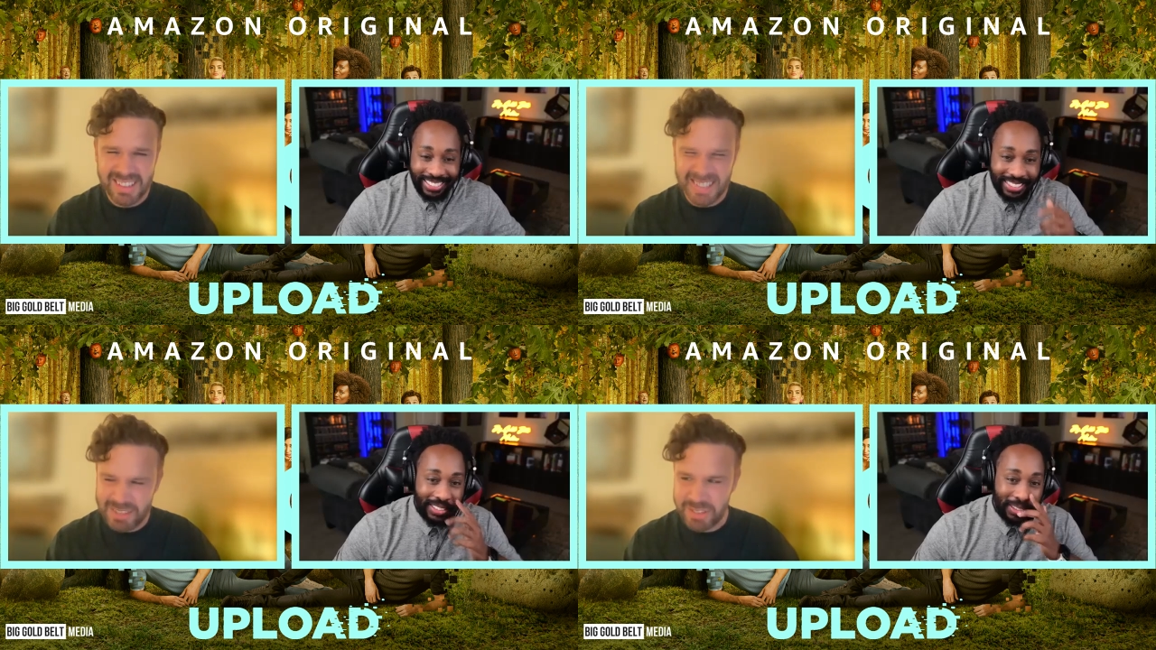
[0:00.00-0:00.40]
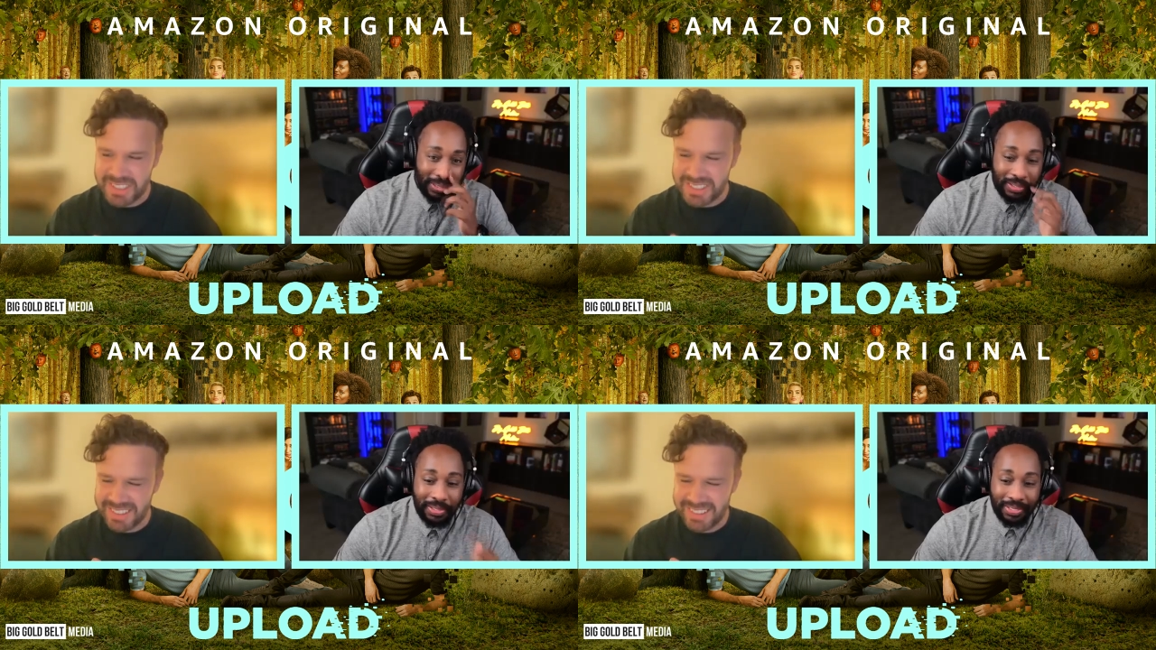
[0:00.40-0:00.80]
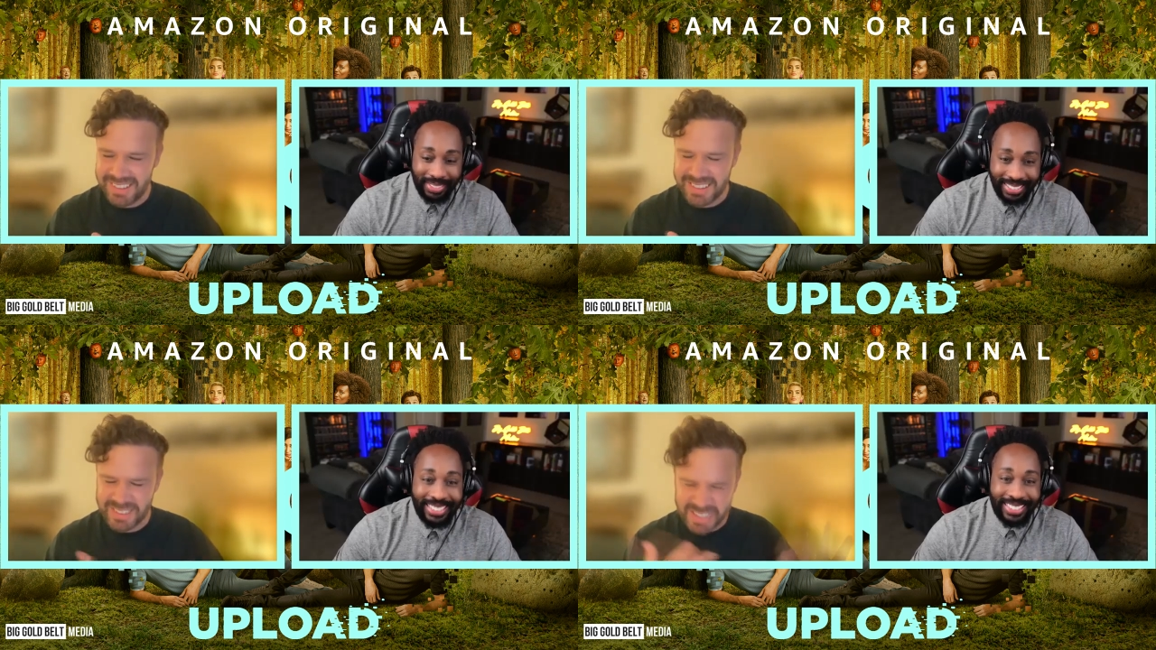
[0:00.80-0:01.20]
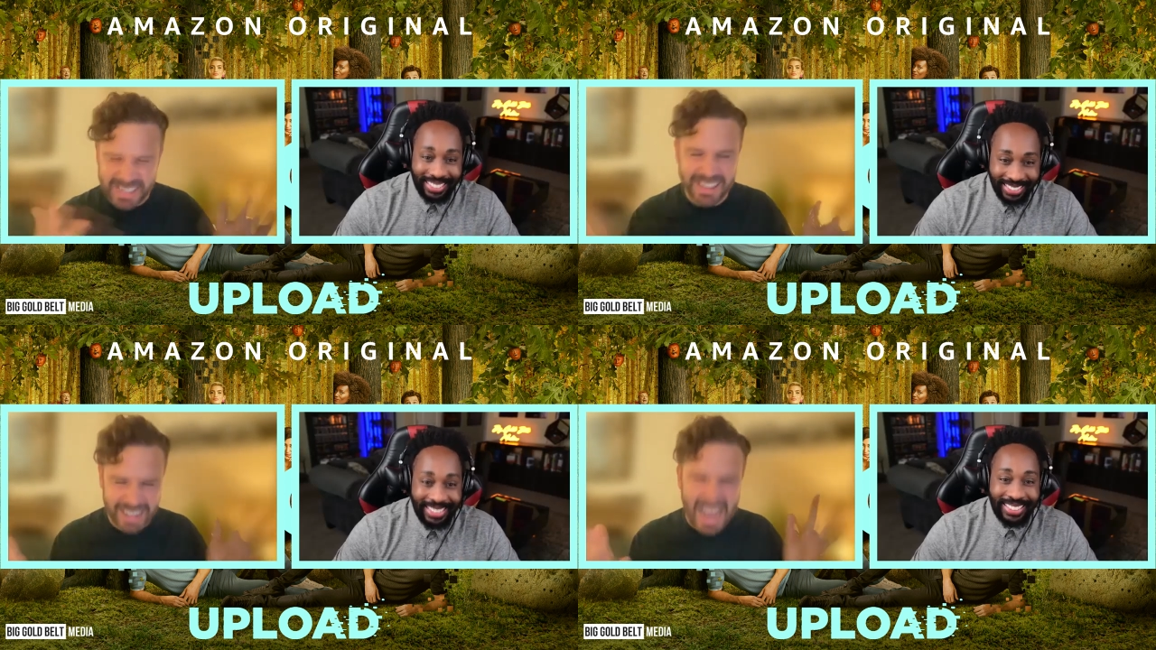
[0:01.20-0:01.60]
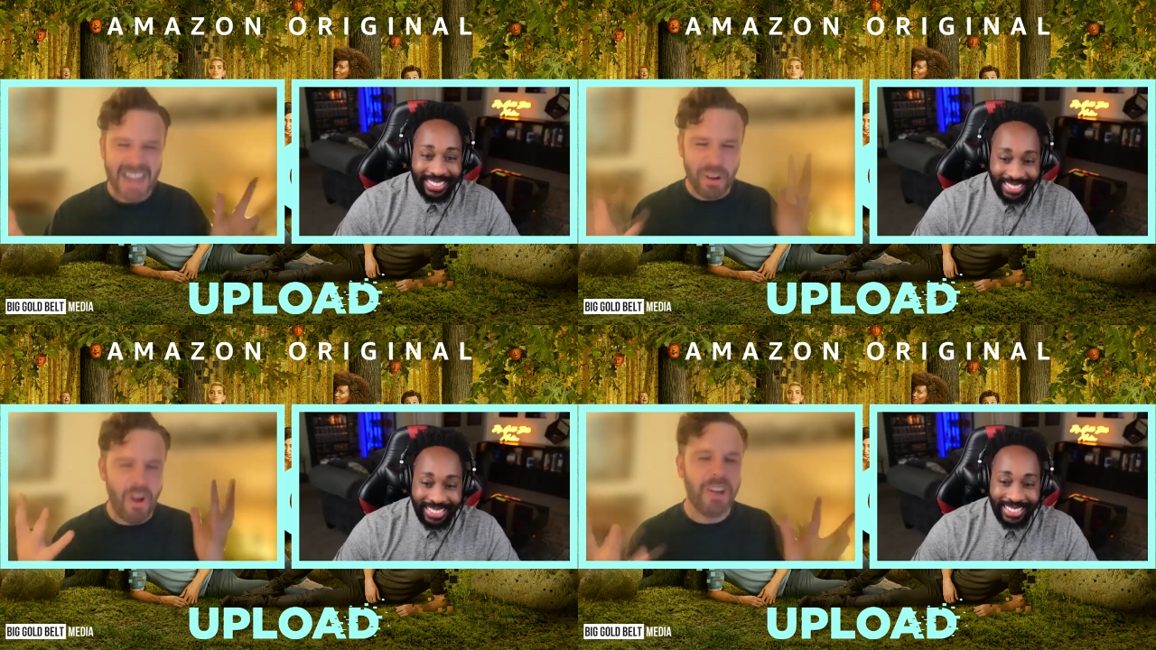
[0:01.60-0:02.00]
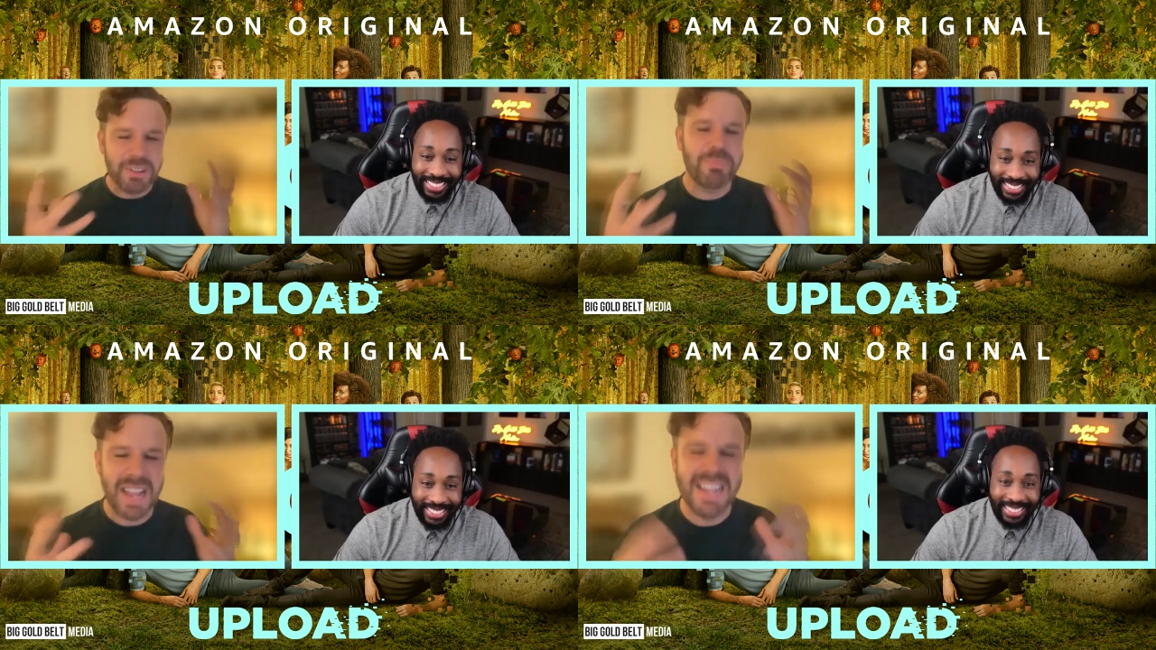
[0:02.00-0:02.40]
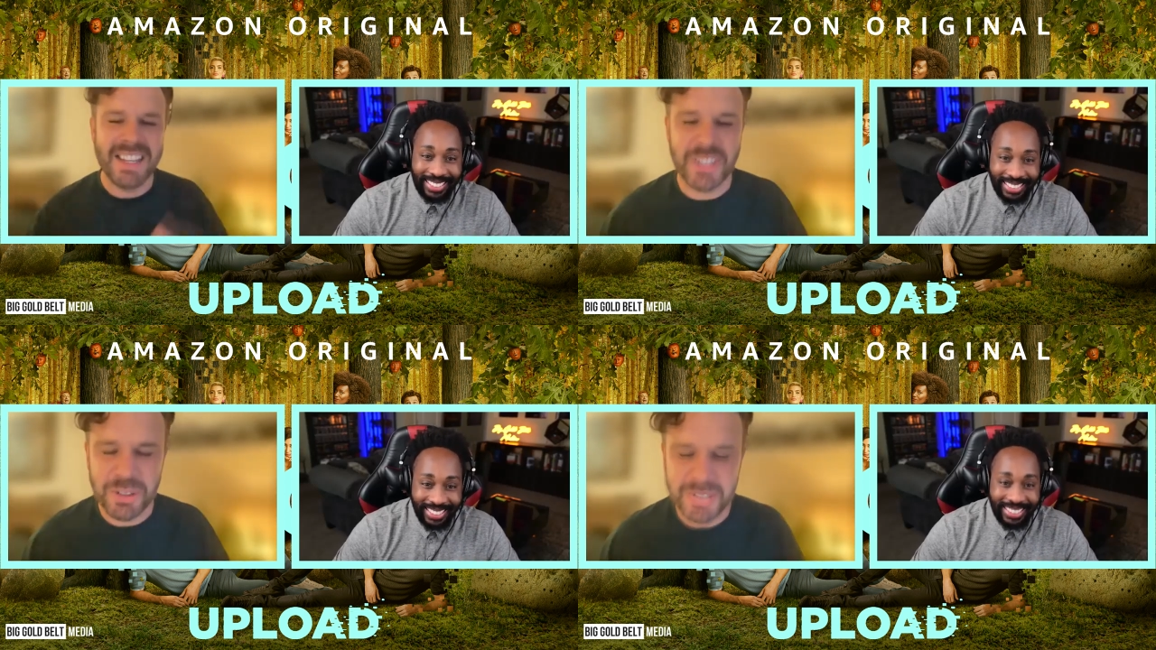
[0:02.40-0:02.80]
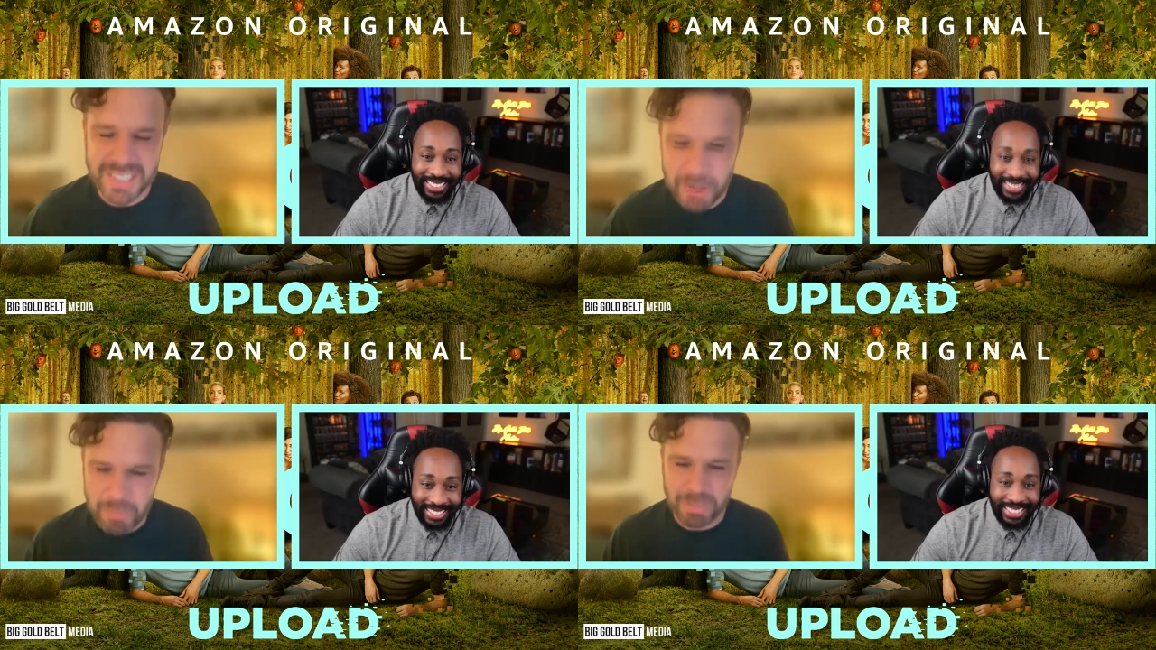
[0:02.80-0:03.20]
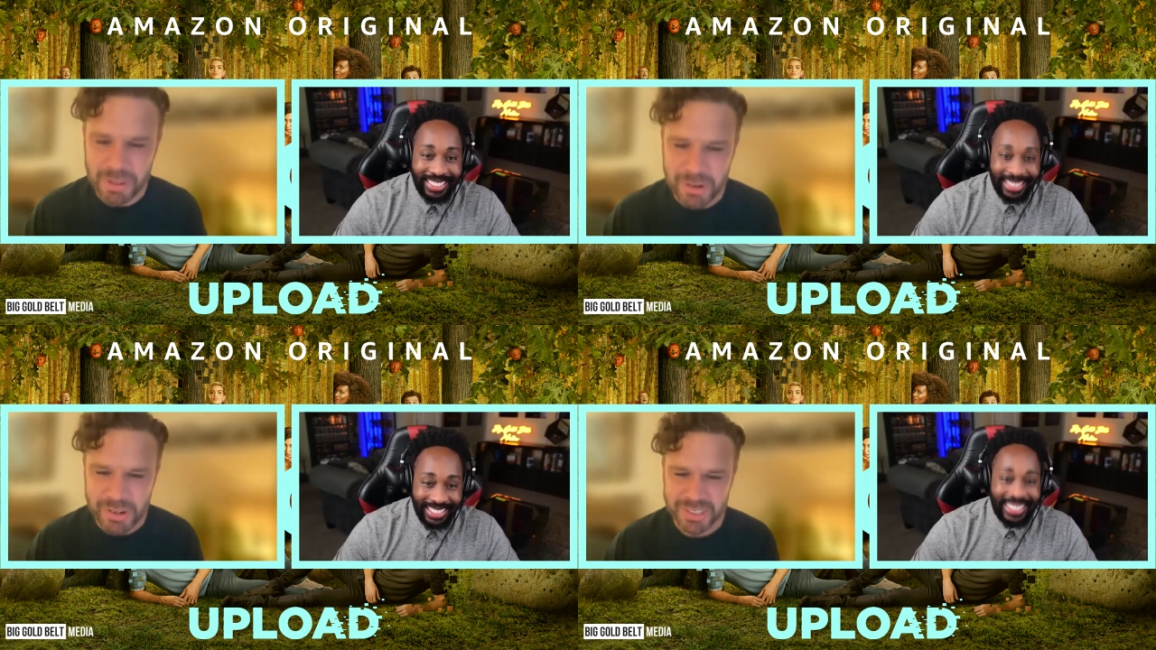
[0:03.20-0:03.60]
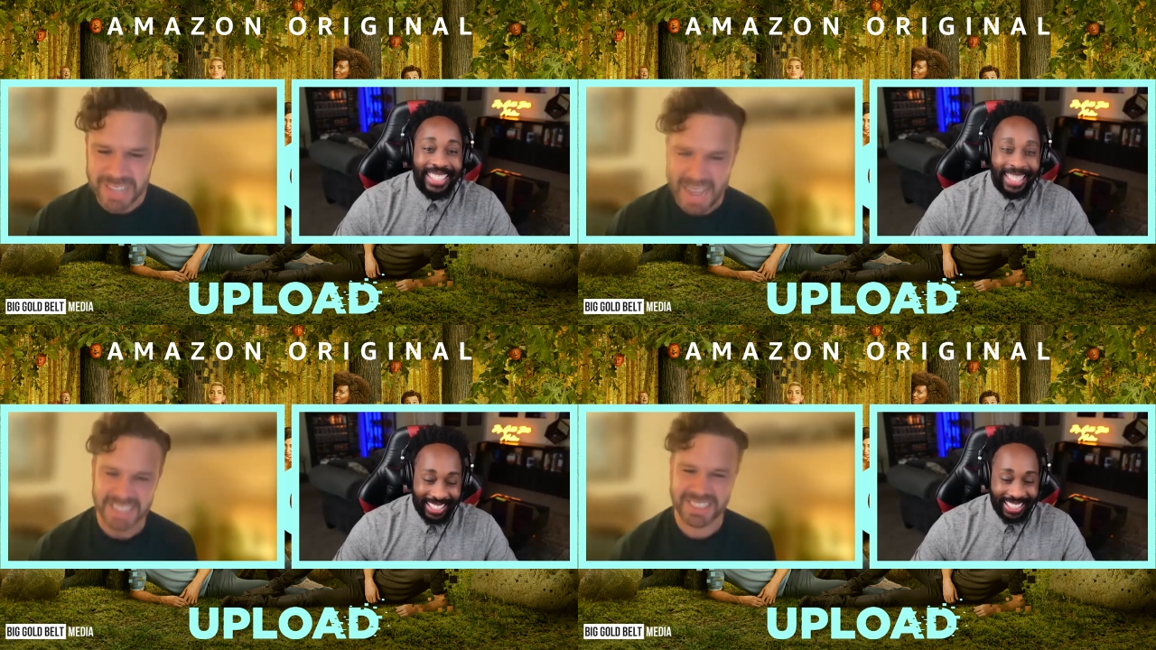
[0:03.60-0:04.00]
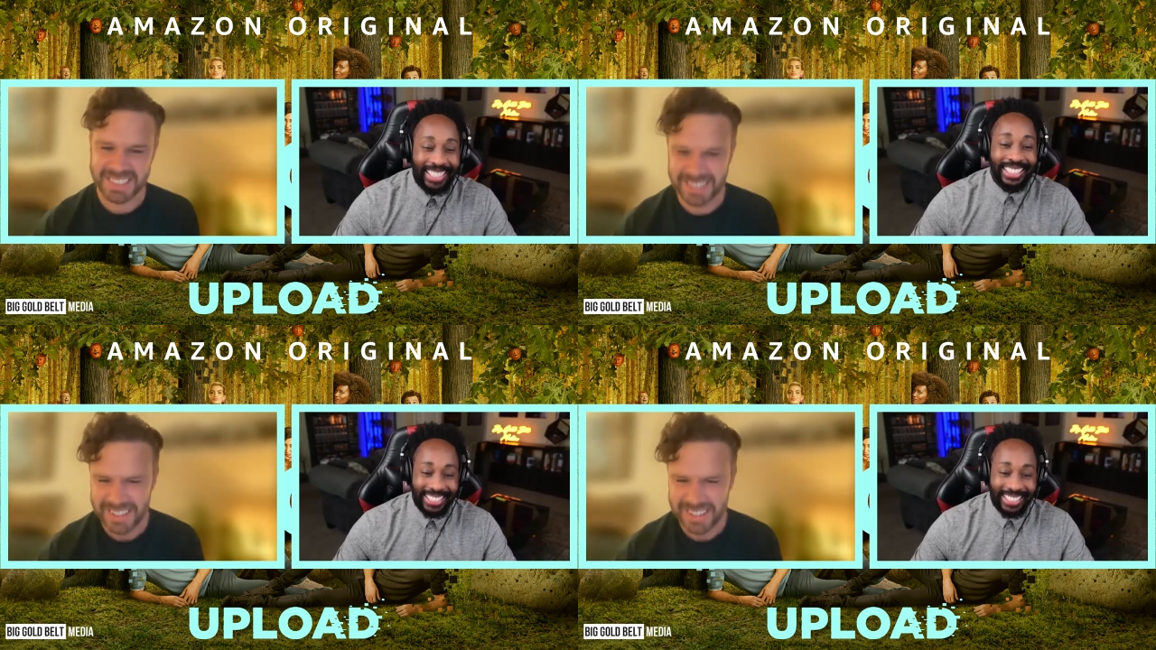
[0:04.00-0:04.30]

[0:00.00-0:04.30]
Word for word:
Speaker 1: delivered the, the, I got plenty of juicy uploads, esque,